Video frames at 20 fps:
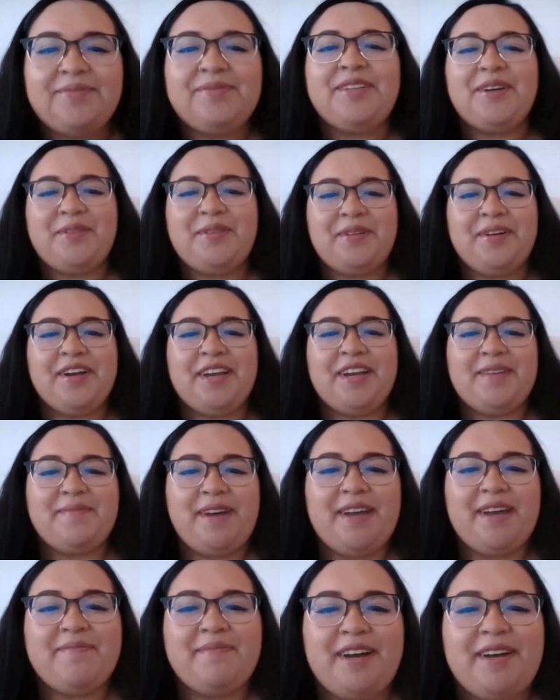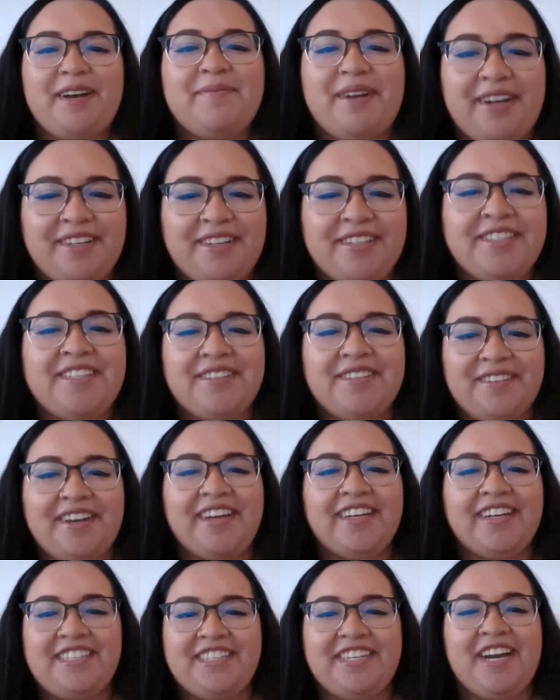Don't worry, my mom also
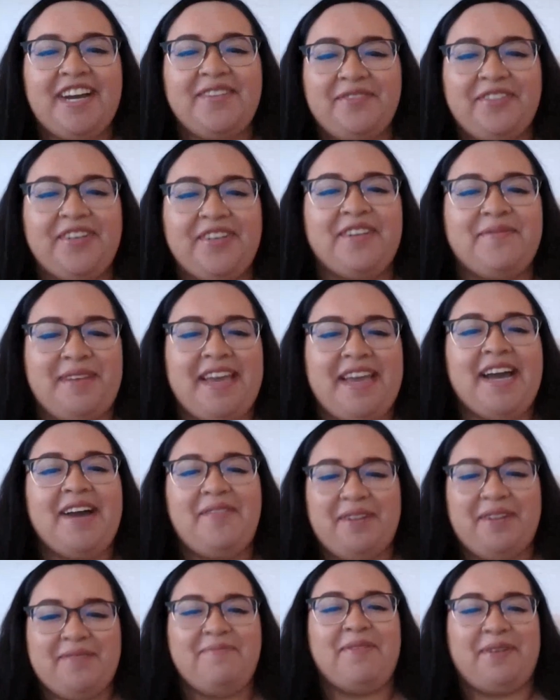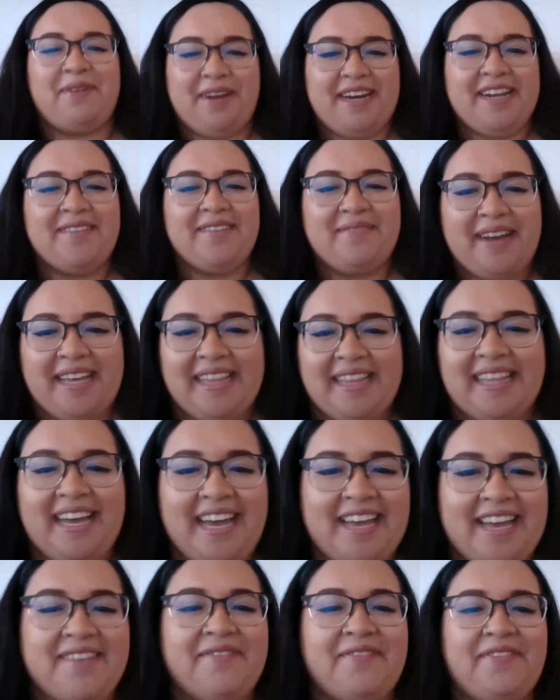got a job for me at one point in my
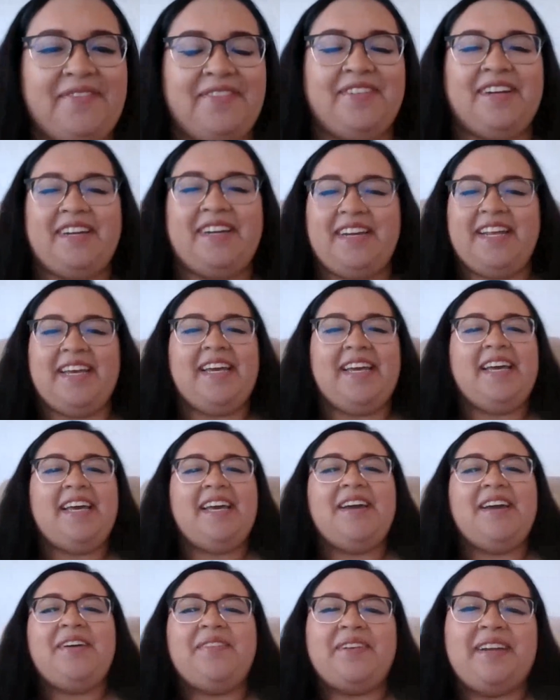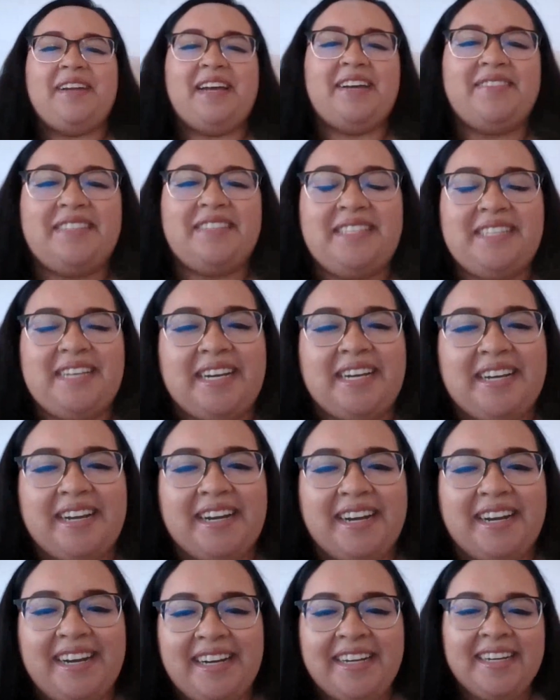life when I was
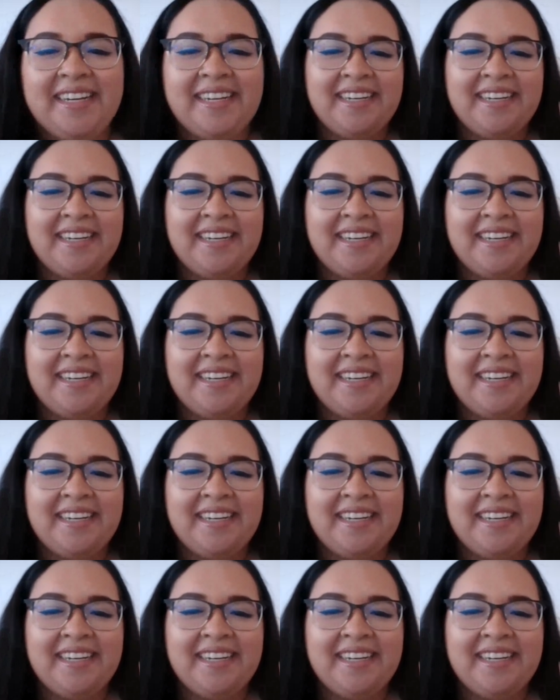younger.